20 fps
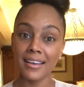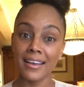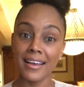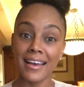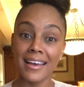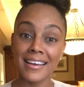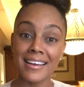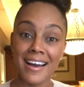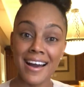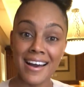
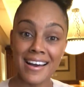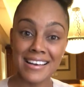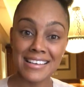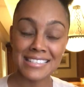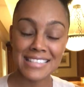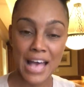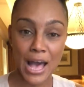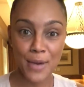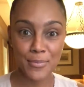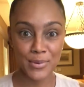Hey
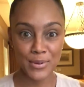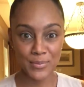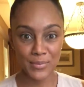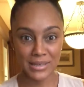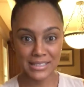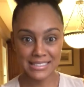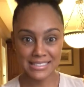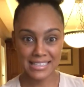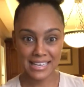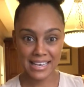guys, happy
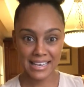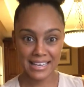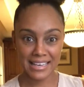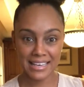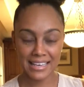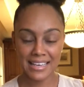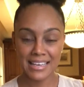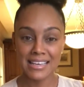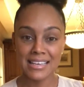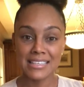
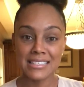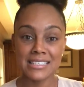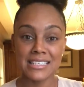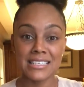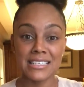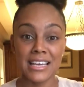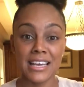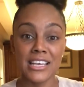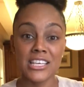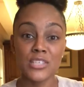Monday.
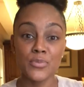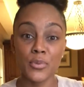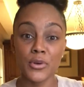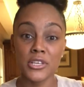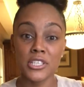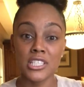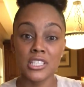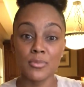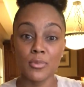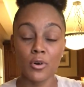Today's
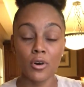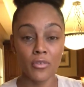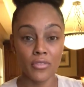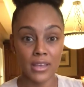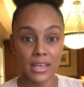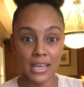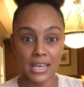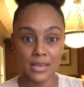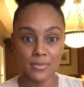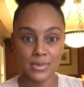principle of the
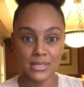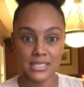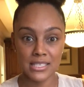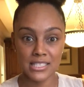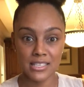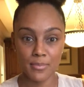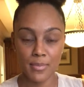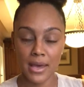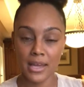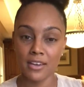
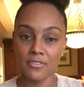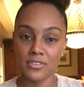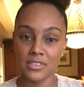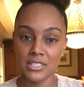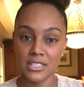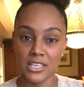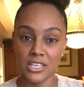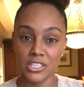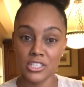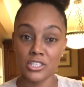ABCs of
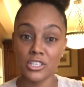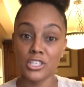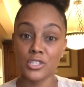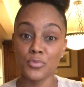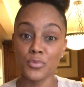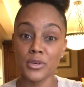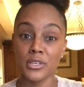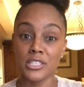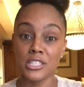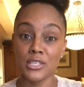manifestation is
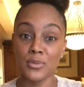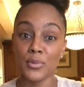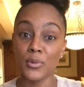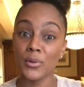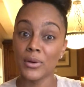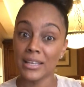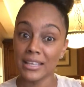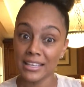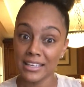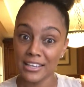
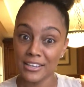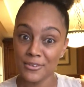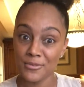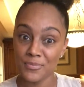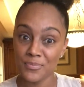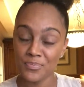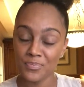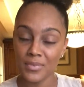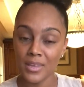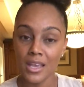Principle E.
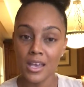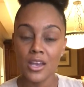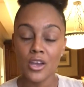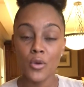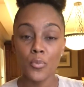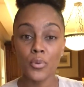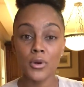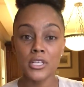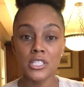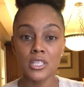
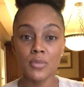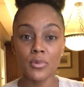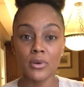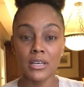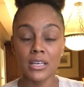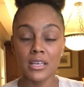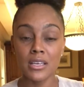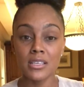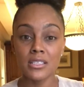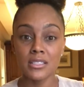Principle
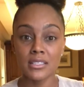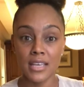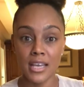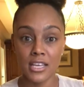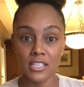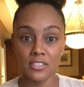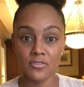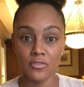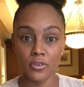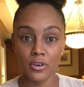E
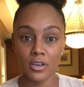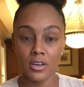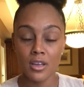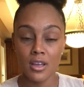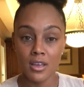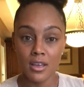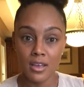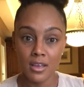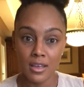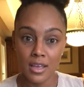stands for
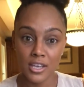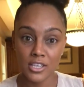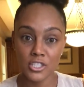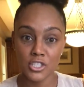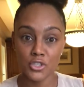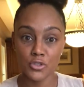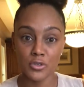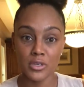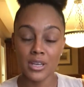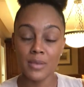
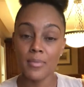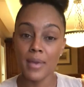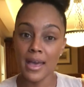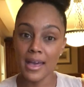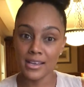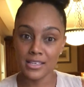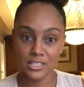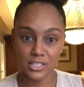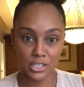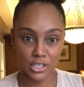extreme
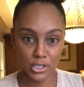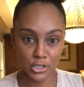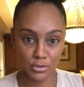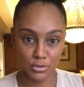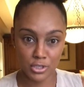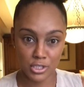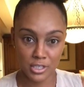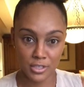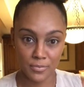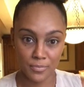
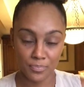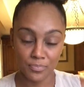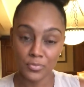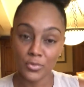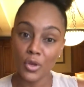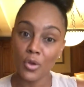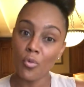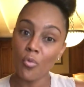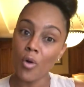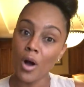execution.
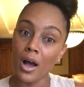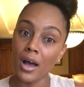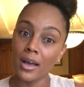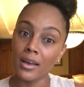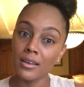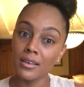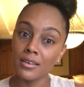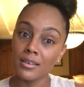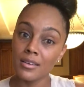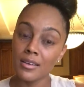
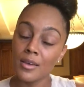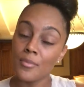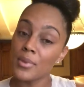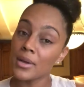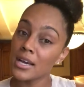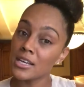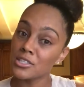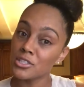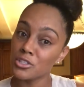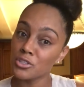Why?
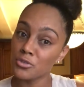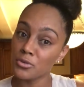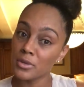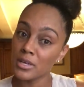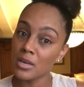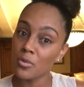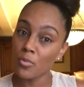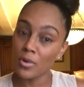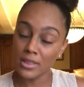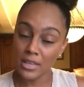Because a
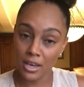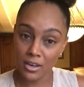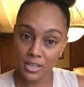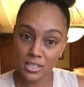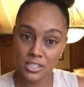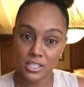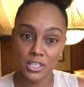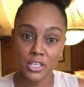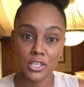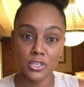dream without
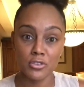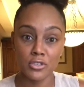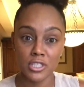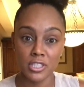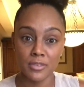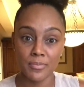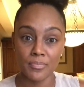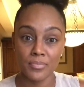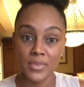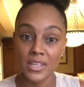
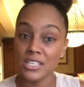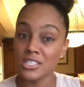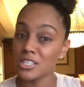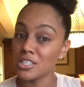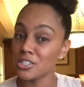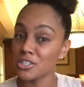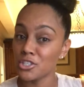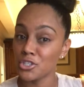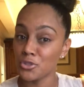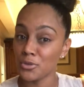execution is
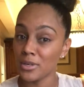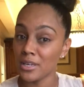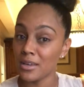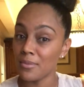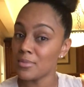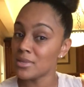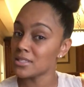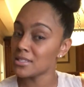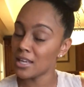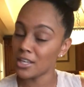just a
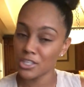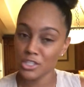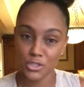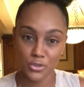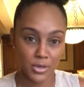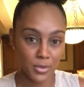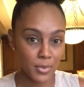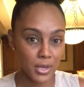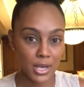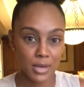dream. It's not a
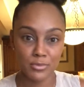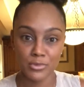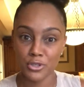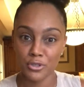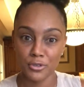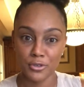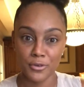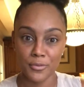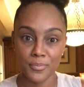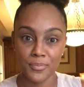dream come
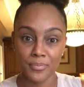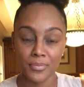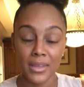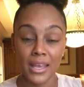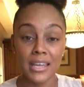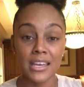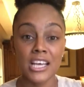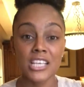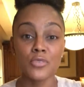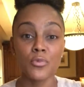true.
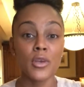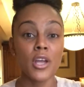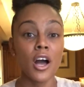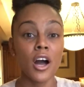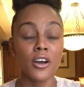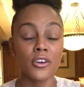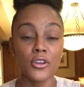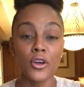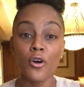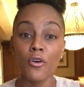And as we
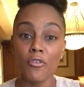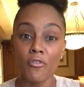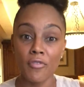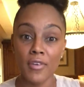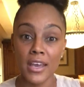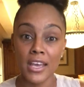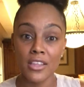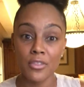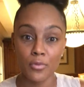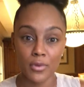all know,
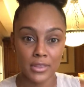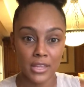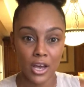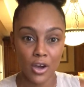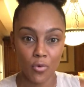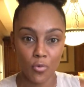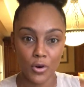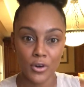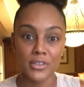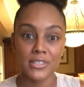faith
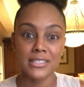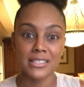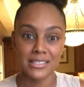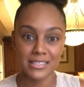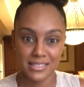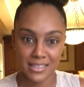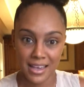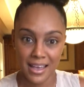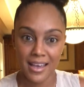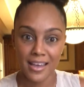without works is
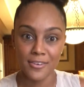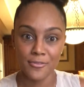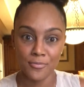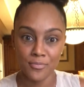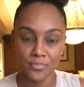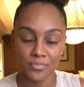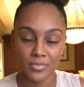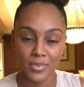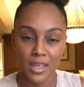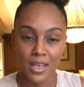dead.
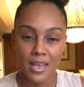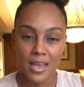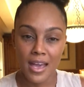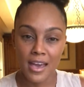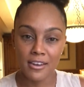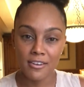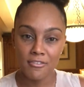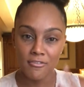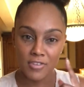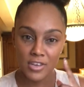
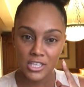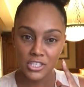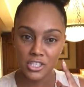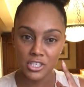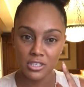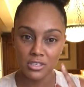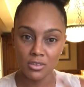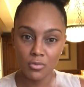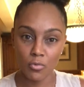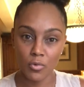And a
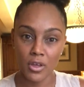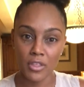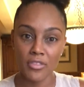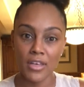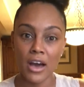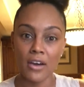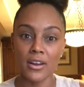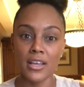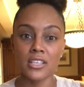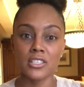vision
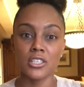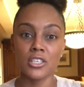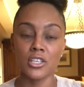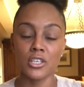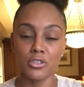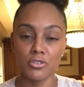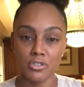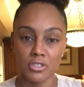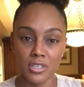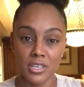without
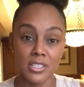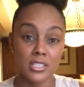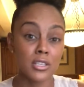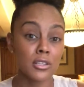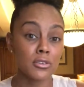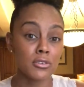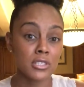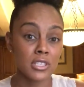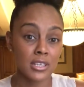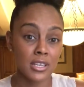execution is
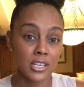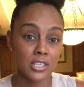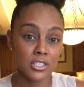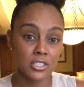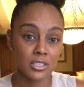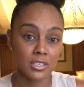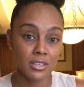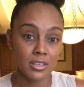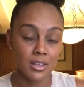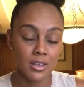
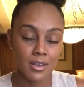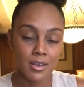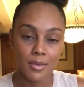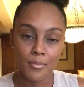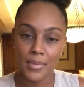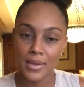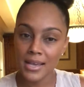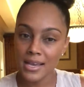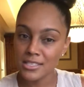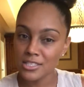hallucination
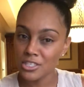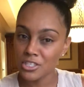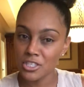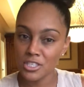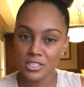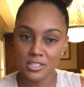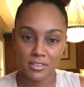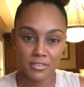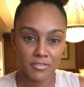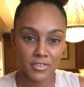because it's
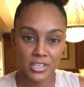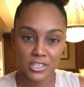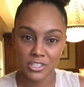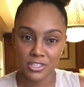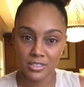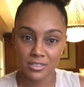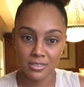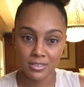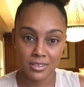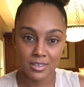just a
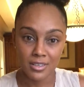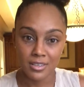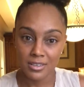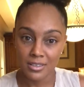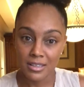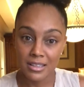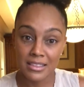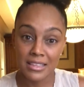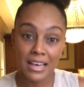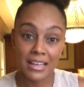vision.
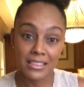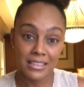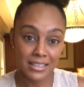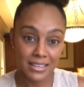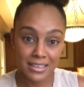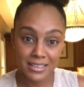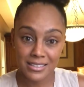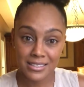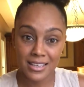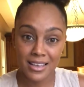Nothing
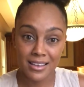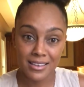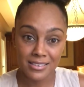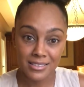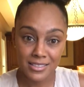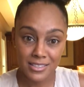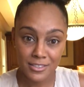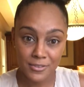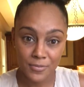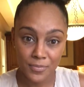
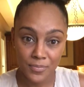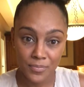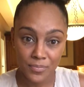exists.